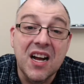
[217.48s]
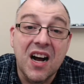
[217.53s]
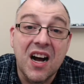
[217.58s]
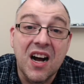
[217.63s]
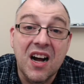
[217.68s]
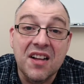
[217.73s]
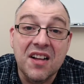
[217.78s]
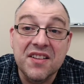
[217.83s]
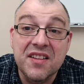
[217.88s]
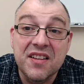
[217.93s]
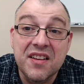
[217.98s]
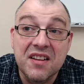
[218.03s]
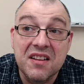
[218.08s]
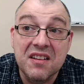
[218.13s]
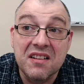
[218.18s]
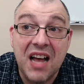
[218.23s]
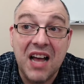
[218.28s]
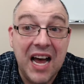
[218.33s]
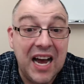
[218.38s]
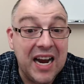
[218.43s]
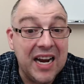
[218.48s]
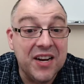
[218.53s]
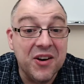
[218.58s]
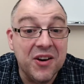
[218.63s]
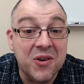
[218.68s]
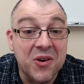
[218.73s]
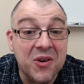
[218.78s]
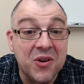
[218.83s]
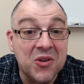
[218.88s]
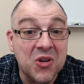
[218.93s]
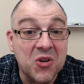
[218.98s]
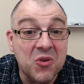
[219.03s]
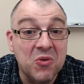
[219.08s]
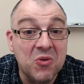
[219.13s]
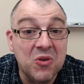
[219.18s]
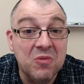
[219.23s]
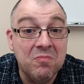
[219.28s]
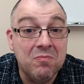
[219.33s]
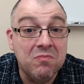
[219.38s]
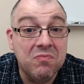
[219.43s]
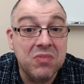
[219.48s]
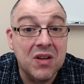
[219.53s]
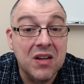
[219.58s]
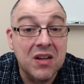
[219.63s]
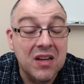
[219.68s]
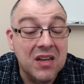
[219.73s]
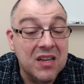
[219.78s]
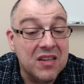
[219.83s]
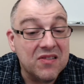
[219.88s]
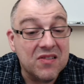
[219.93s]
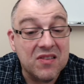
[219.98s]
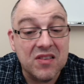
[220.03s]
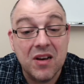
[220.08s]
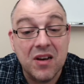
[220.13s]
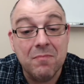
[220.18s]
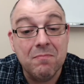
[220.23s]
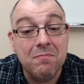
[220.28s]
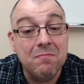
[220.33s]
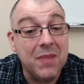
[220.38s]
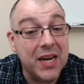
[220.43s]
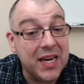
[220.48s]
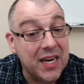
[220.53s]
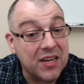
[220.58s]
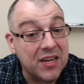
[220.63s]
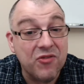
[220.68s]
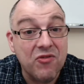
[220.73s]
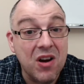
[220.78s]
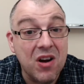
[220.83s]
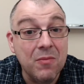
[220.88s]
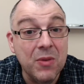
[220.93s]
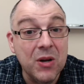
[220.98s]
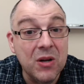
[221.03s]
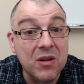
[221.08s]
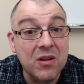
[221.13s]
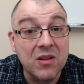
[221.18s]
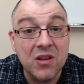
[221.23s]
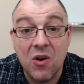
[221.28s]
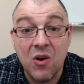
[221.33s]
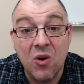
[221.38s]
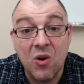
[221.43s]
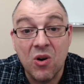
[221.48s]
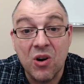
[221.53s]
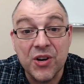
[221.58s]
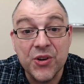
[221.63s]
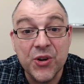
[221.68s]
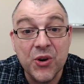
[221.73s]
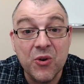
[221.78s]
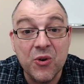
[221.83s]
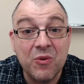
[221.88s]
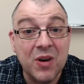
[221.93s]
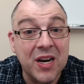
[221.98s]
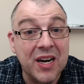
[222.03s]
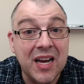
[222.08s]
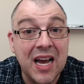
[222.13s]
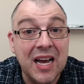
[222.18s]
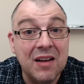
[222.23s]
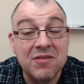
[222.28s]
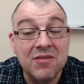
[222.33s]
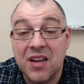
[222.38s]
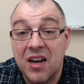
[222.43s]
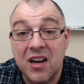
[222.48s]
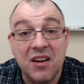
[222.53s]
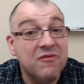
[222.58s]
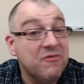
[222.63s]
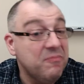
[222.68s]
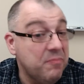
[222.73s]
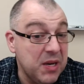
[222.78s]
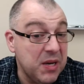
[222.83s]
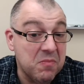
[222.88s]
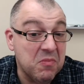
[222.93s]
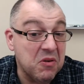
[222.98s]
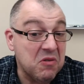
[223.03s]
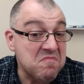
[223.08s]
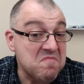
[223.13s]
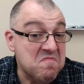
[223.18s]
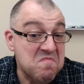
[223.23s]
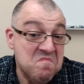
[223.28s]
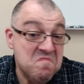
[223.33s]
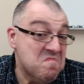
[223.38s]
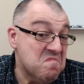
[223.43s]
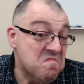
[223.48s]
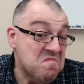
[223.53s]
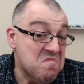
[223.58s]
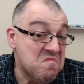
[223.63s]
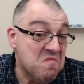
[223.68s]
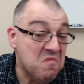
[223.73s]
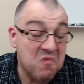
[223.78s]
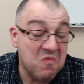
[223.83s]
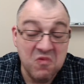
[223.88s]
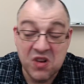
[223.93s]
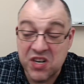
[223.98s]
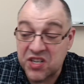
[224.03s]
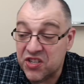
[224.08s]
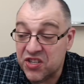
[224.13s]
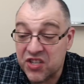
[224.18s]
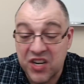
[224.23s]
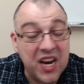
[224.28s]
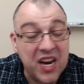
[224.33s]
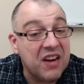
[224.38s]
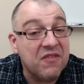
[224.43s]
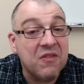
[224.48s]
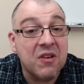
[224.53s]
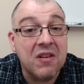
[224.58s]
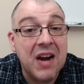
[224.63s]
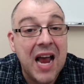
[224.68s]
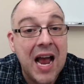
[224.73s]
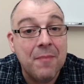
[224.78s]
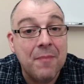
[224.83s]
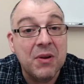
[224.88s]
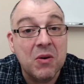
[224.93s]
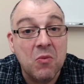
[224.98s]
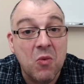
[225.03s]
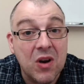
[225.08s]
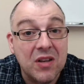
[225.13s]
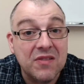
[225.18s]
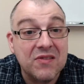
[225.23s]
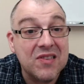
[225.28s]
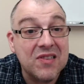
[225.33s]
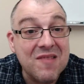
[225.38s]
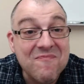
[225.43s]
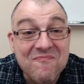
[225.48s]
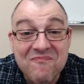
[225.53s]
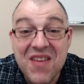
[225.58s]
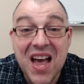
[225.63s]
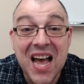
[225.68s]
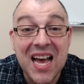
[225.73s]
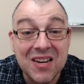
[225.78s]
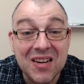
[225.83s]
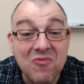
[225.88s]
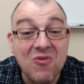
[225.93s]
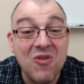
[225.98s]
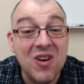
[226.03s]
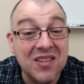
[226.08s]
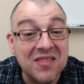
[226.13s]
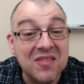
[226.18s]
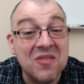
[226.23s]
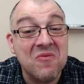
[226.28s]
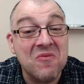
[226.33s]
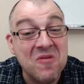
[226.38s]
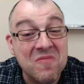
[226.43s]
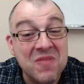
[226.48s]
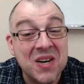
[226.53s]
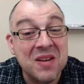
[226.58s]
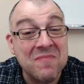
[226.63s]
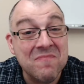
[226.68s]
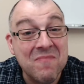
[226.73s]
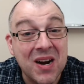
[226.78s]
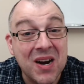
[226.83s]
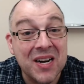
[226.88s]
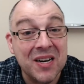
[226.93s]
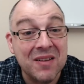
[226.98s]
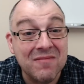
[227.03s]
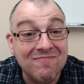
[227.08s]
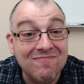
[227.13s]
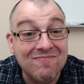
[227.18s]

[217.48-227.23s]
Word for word: until either the group stopped making trouble or you ran out of people, whichever happened once. That was the Roman Empire.